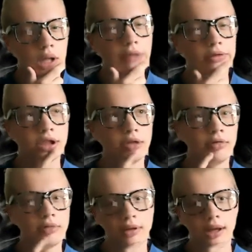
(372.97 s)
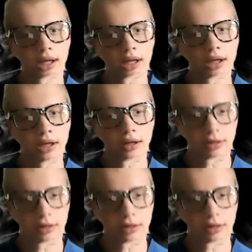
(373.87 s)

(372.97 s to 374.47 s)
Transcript: I'll choose the